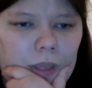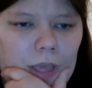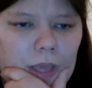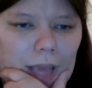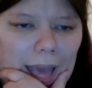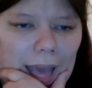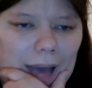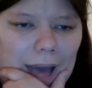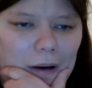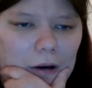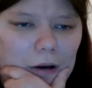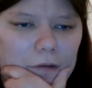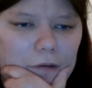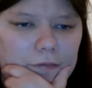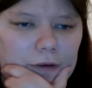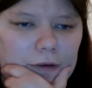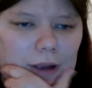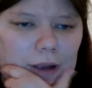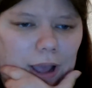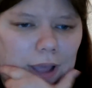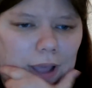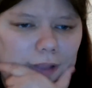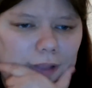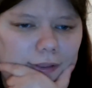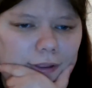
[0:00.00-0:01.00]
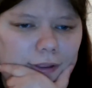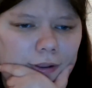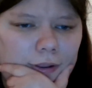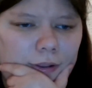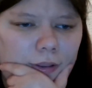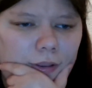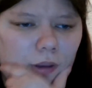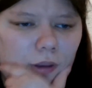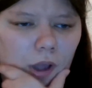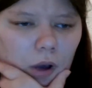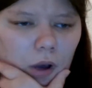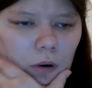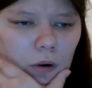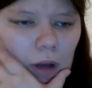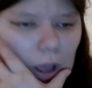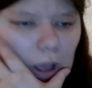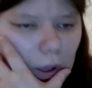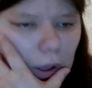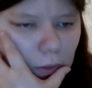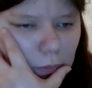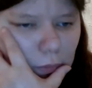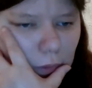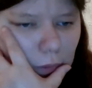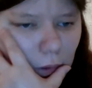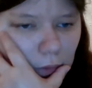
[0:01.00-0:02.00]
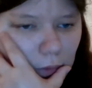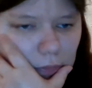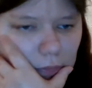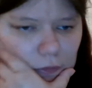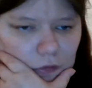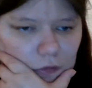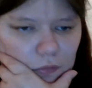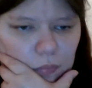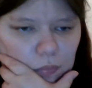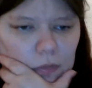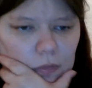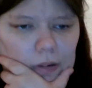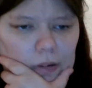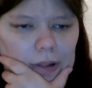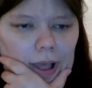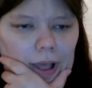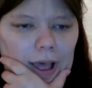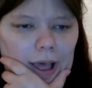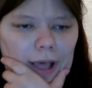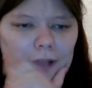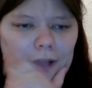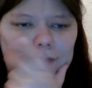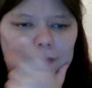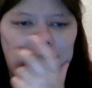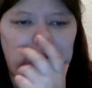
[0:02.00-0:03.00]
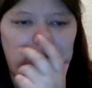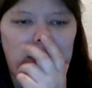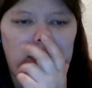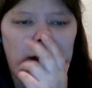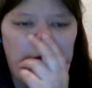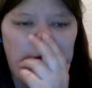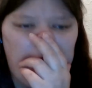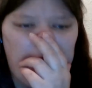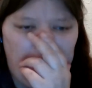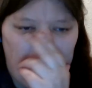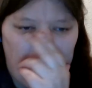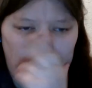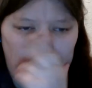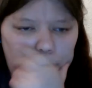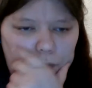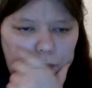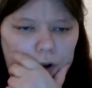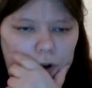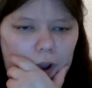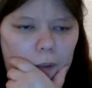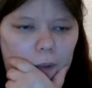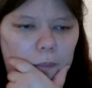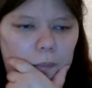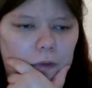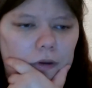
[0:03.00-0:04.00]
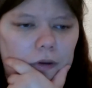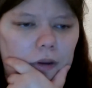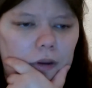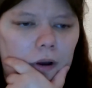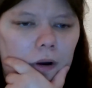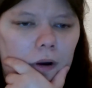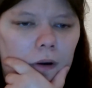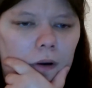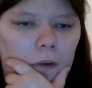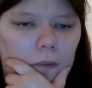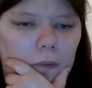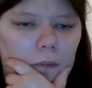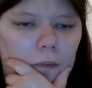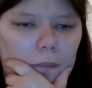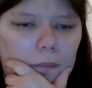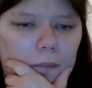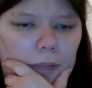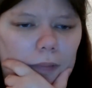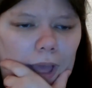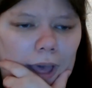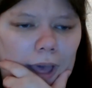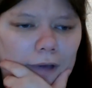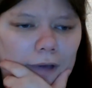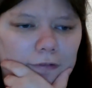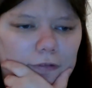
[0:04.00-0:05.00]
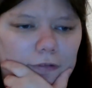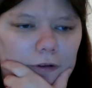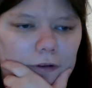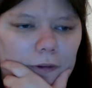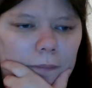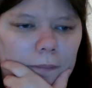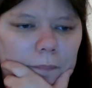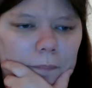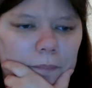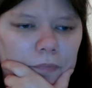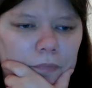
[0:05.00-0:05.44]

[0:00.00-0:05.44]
However, I didn't know how long this would last and where I would go after.